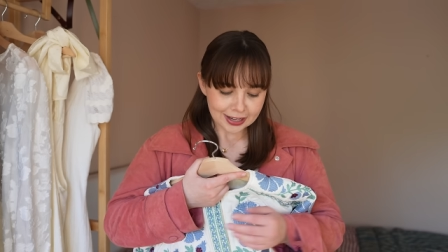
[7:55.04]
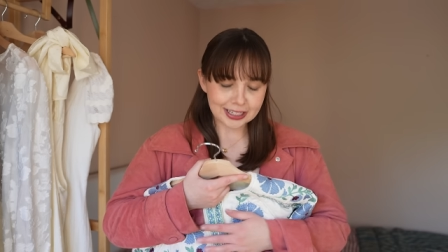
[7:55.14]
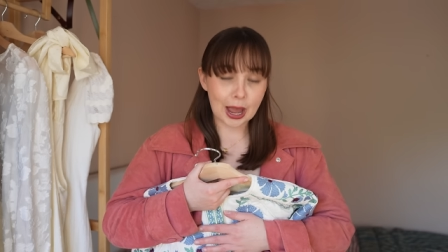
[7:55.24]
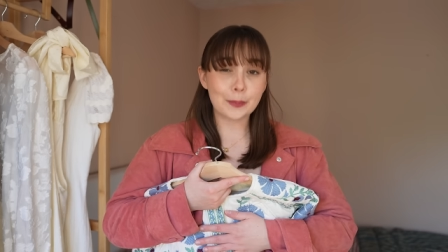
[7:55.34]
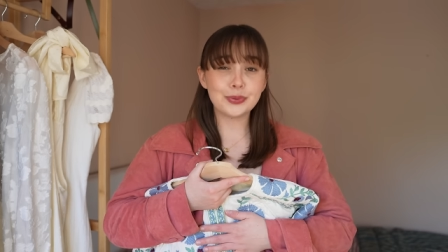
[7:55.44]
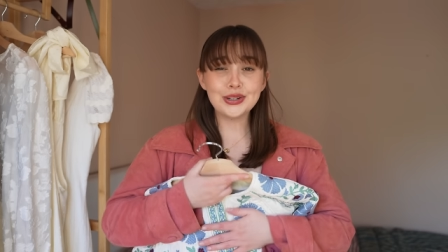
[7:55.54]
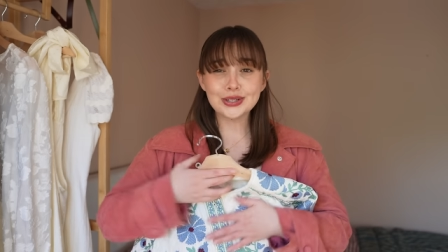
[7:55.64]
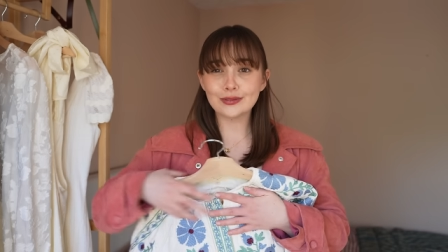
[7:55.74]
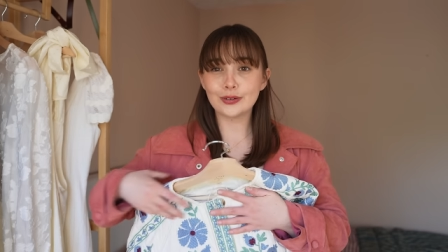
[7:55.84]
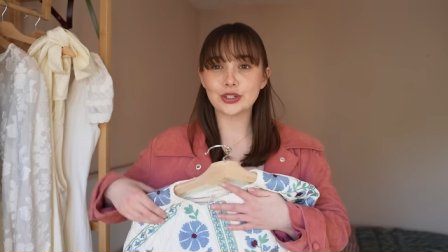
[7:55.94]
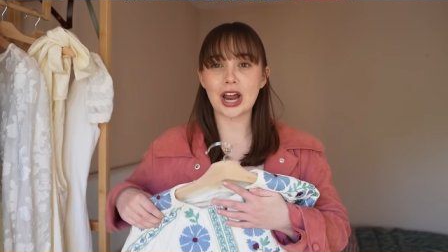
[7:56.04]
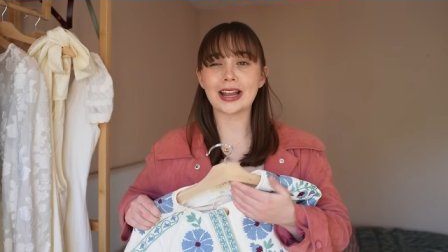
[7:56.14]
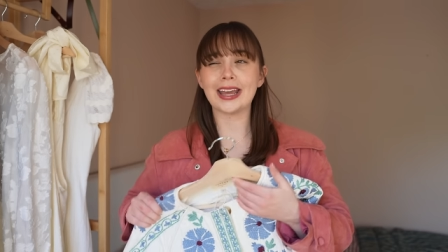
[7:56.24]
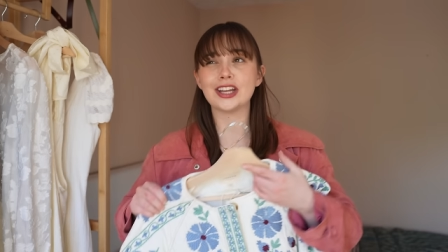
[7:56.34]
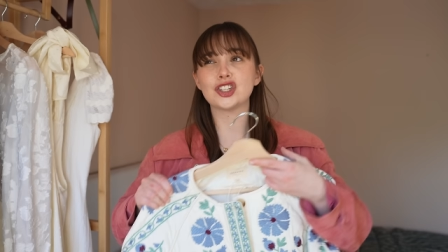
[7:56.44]
So yeah, a beautiful
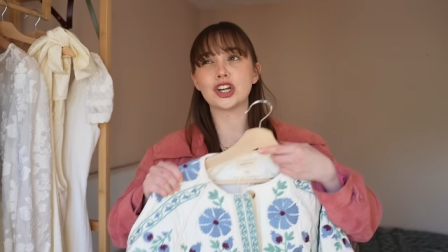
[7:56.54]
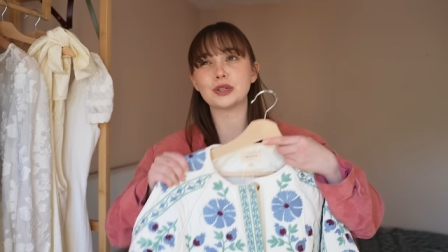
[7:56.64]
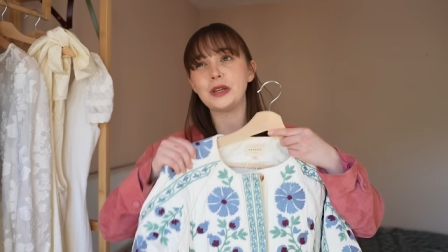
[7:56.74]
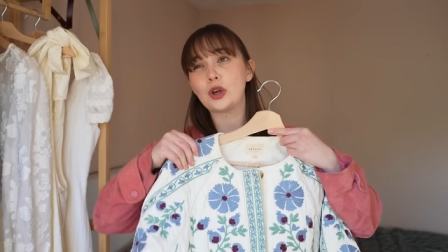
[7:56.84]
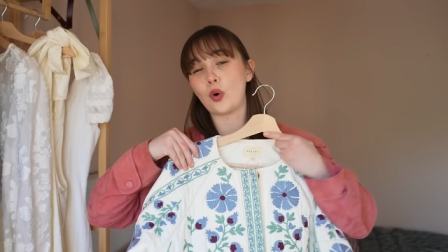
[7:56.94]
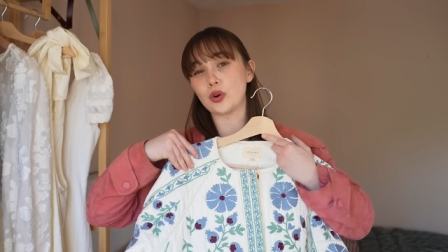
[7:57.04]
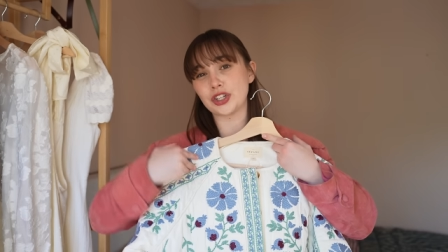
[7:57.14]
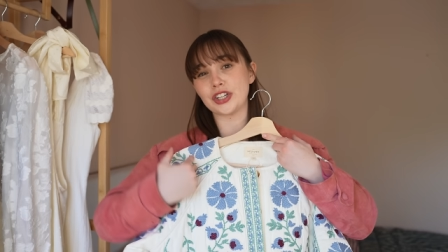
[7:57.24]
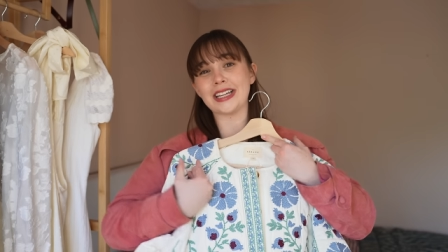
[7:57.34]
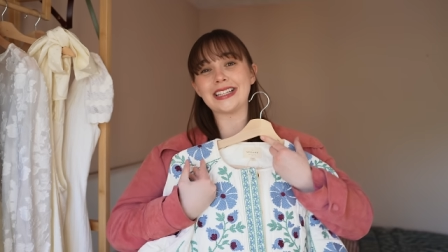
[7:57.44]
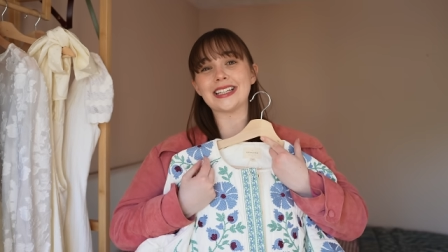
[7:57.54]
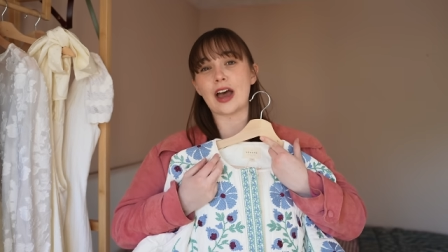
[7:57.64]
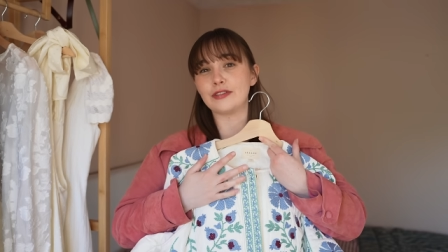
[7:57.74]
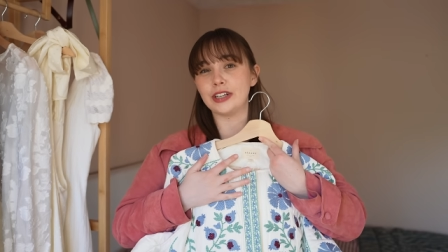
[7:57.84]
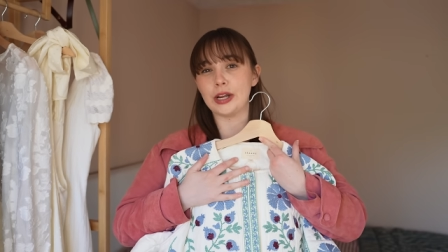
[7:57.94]
jacket, just be cautious, it's
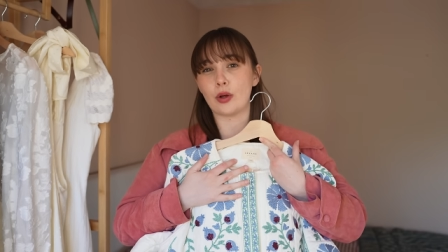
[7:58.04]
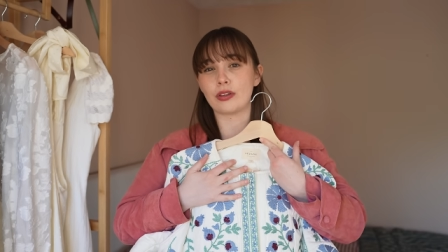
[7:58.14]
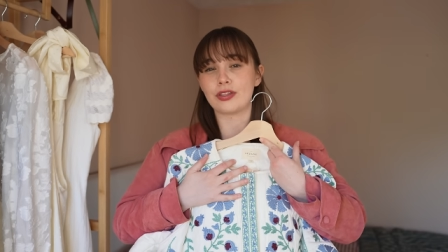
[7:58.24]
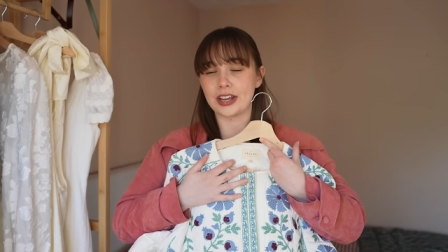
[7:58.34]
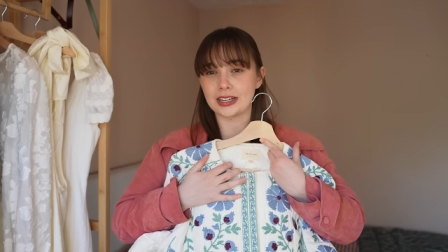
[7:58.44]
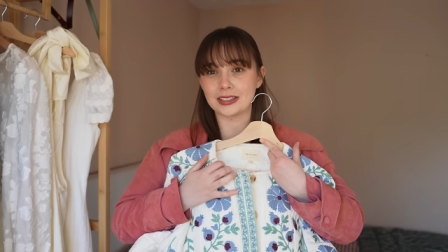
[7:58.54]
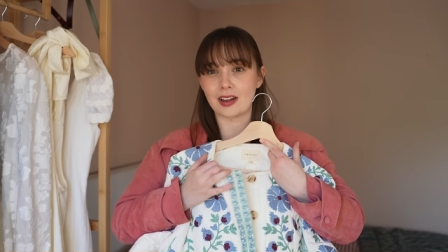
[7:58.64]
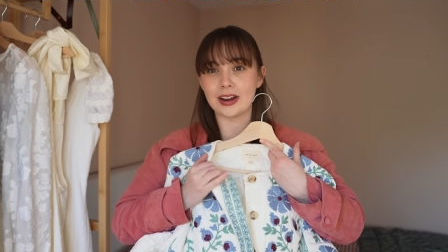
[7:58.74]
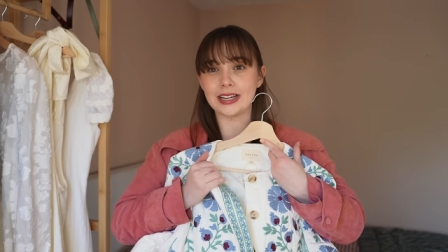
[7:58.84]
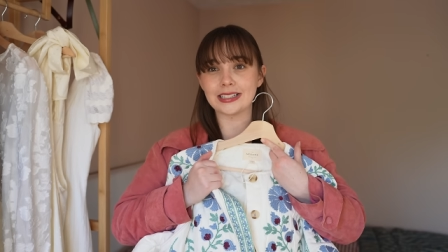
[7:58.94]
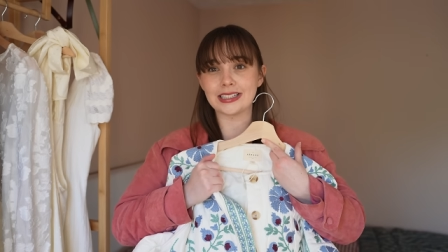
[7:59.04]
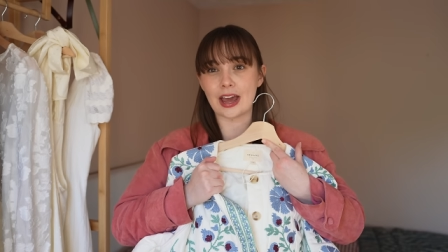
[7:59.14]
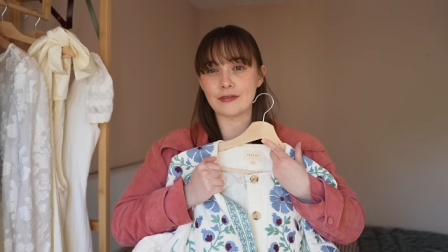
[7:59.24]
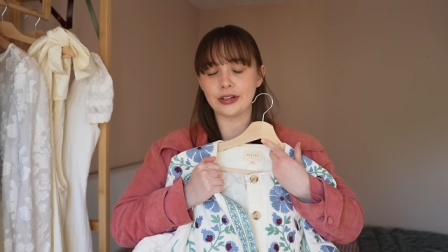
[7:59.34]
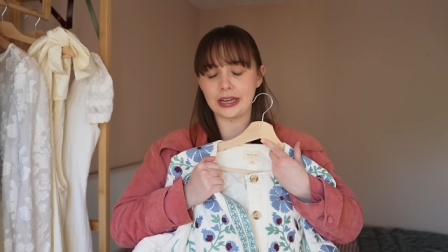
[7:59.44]
definitely on the thicker side, it's
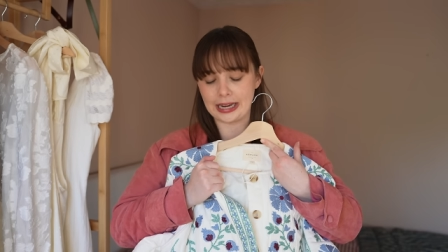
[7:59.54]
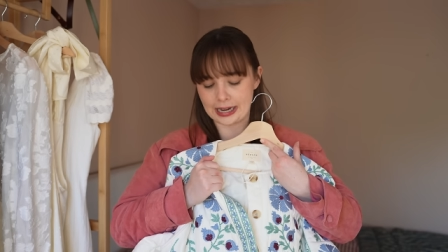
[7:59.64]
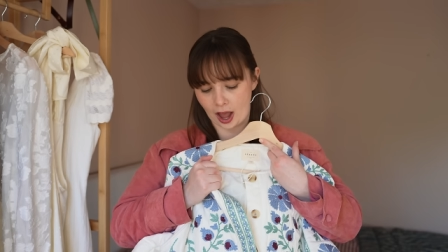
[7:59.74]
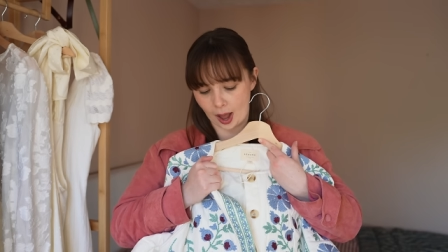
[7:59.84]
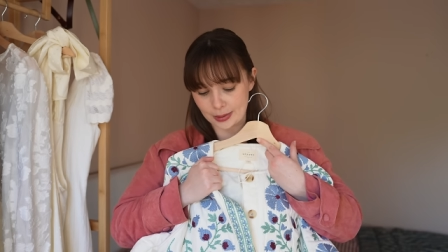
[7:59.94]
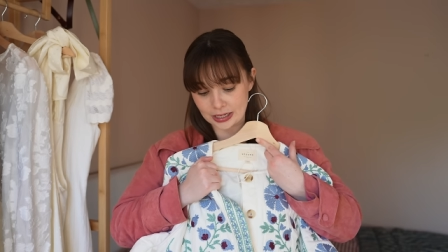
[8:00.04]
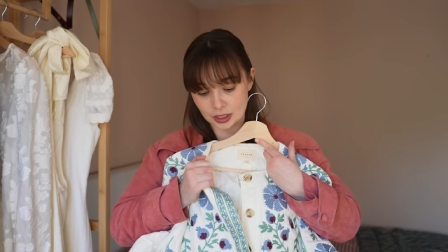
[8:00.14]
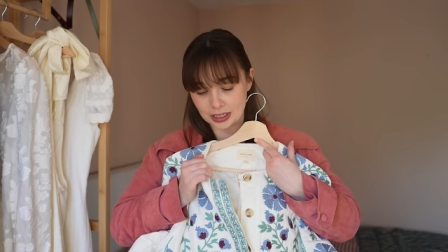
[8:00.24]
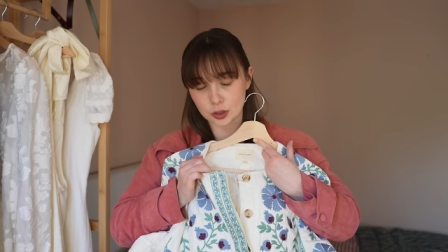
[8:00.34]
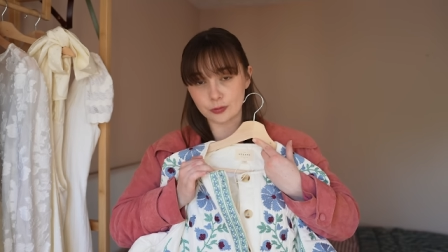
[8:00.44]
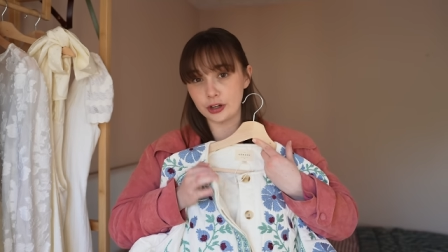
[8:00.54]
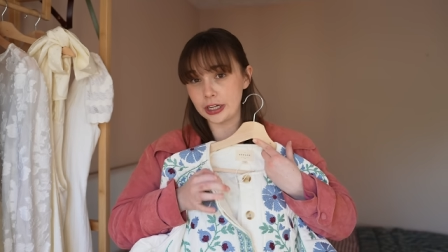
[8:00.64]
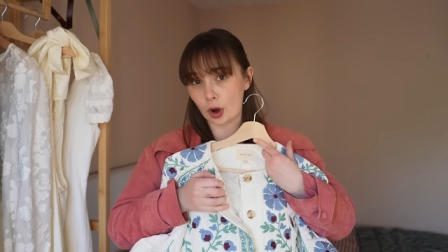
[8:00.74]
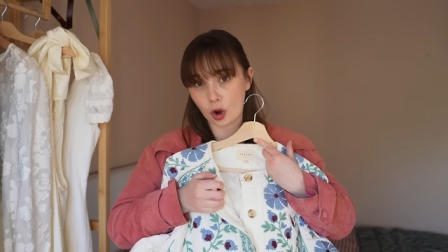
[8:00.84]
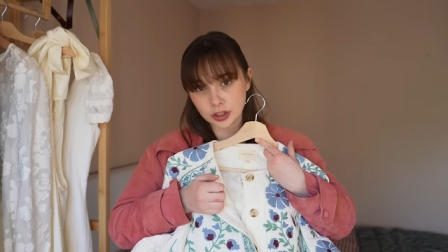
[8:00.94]
definitely, um, it's, it's
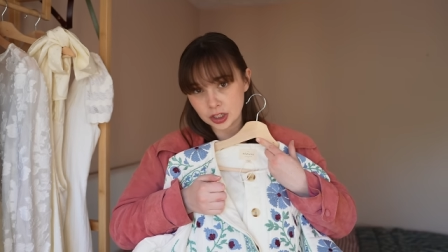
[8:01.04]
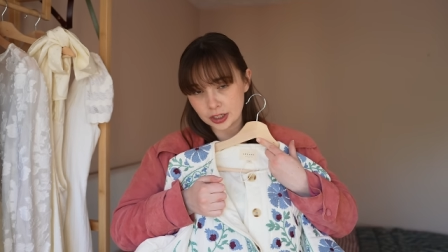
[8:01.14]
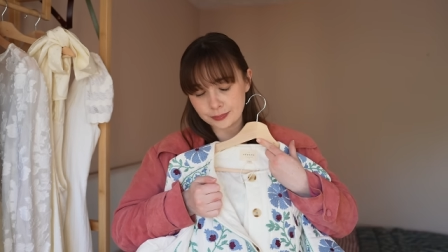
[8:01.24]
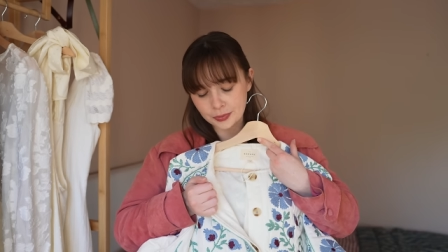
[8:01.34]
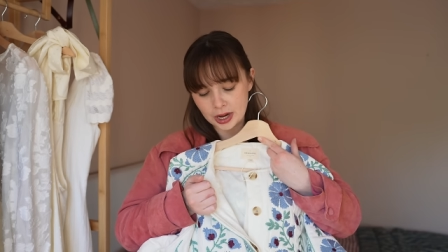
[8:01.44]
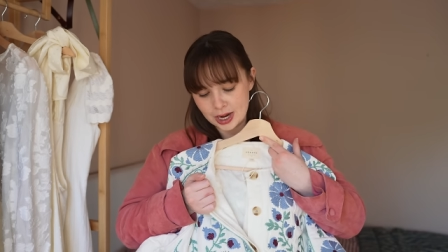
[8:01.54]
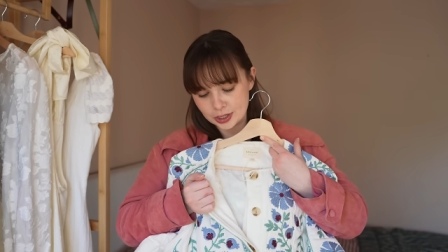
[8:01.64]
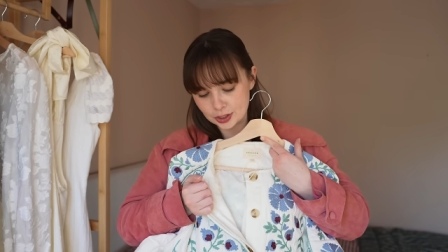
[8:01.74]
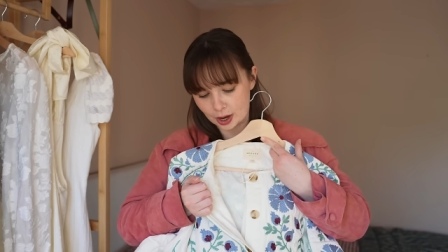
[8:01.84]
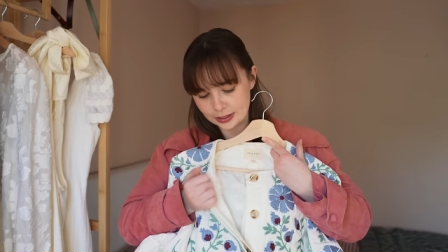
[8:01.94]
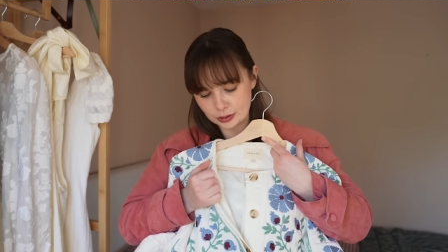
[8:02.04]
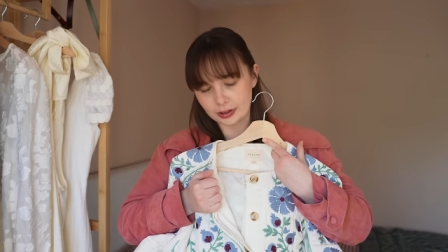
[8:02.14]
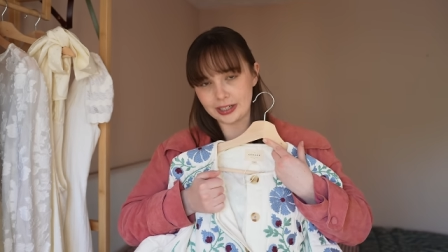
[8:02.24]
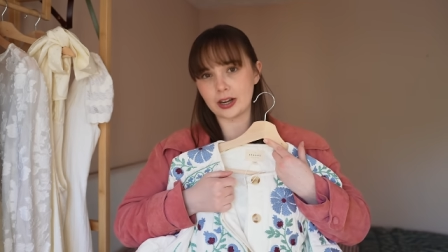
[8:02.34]
fully cotton, so it's a really